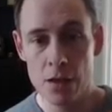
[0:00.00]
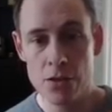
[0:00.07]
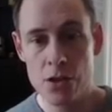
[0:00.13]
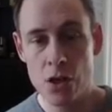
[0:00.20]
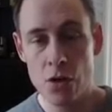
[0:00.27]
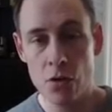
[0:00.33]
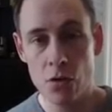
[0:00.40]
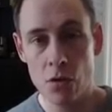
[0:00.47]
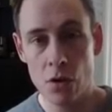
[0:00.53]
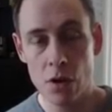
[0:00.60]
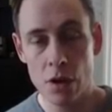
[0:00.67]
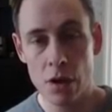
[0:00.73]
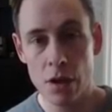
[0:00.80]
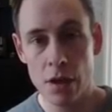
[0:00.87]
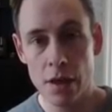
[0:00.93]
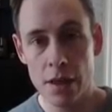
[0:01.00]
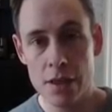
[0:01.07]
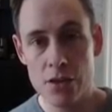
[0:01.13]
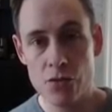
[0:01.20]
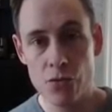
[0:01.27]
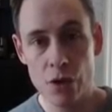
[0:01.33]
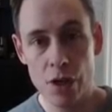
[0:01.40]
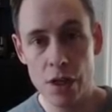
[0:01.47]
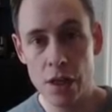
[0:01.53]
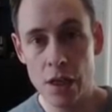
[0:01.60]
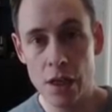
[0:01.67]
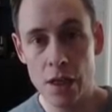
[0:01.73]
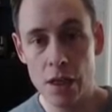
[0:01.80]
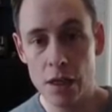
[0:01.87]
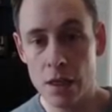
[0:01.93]
So it's
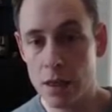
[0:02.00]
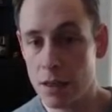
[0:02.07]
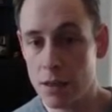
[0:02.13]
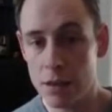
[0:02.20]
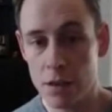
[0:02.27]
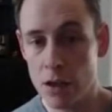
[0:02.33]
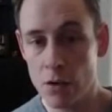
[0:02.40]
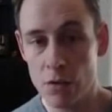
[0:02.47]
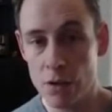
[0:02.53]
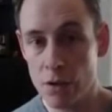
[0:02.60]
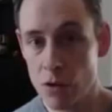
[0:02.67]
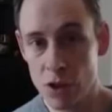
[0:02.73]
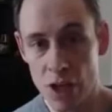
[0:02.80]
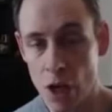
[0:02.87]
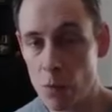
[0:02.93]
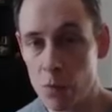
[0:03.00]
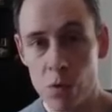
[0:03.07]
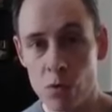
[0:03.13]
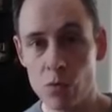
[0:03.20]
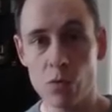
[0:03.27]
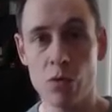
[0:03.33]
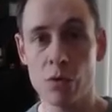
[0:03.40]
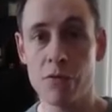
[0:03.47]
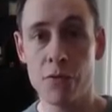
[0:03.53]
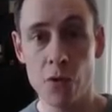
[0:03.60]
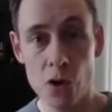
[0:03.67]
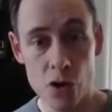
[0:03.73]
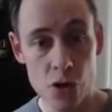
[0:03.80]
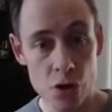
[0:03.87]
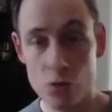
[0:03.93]
really, Yelp will
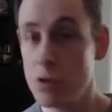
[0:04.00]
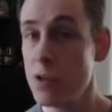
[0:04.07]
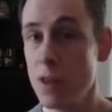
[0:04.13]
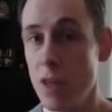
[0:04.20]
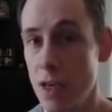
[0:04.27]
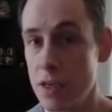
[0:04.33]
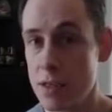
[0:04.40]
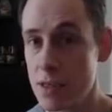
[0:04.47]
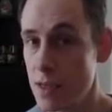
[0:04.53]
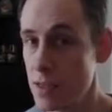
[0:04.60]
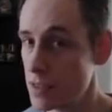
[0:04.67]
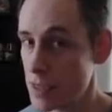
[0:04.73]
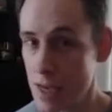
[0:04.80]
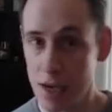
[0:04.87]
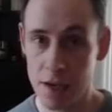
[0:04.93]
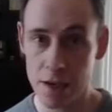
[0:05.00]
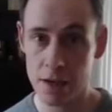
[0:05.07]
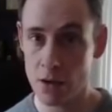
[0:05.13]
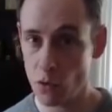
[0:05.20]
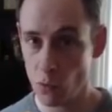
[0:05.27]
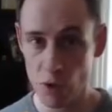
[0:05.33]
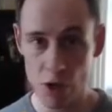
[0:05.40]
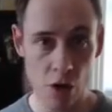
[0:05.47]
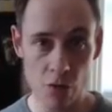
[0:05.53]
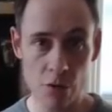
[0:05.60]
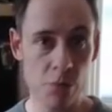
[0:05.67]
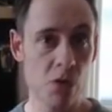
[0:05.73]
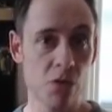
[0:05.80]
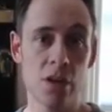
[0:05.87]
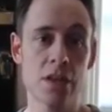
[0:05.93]
refer you to this and say, we don't
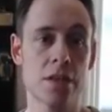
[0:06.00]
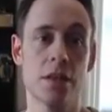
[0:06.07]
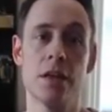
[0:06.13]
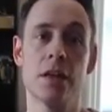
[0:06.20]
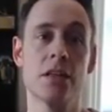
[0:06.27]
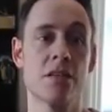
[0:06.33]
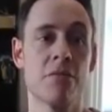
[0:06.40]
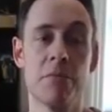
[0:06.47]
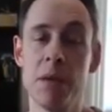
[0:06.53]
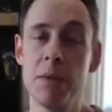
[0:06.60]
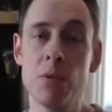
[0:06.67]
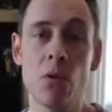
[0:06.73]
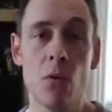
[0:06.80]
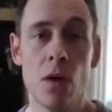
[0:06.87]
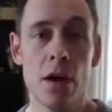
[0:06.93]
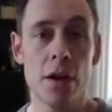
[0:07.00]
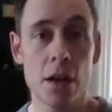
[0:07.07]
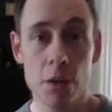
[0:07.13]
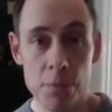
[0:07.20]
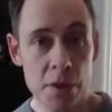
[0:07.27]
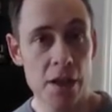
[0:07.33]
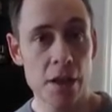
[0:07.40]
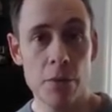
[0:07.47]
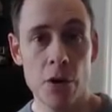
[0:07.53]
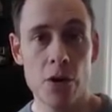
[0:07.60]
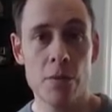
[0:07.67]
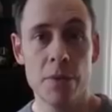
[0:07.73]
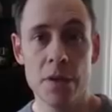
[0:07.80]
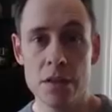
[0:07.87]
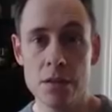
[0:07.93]
remove listings. If people want to complain about
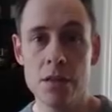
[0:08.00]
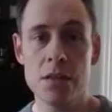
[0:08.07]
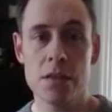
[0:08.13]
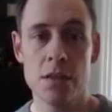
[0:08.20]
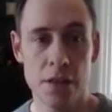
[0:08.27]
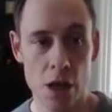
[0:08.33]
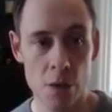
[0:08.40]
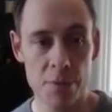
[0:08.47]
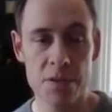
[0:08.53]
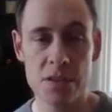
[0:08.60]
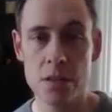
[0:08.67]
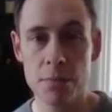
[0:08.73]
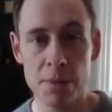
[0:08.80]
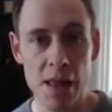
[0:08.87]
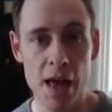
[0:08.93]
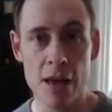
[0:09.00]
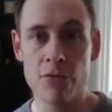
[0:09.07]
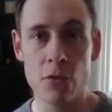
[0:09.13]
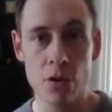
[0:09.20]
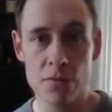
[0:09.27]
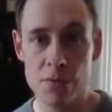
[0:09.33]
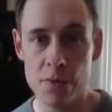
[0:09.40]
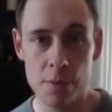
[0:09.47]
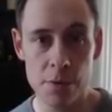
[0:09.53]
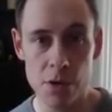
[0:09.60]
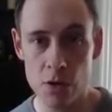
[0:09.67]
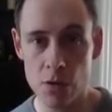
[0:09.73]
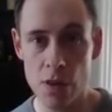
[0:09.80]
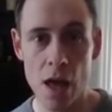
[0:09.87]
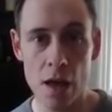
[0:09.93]
your business, Yelp is the platform for them to
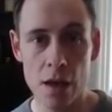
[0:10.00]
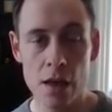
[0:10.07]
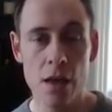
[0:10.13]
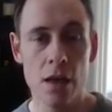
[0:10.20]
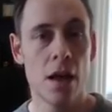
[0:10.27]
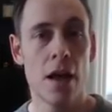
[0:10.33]
do that.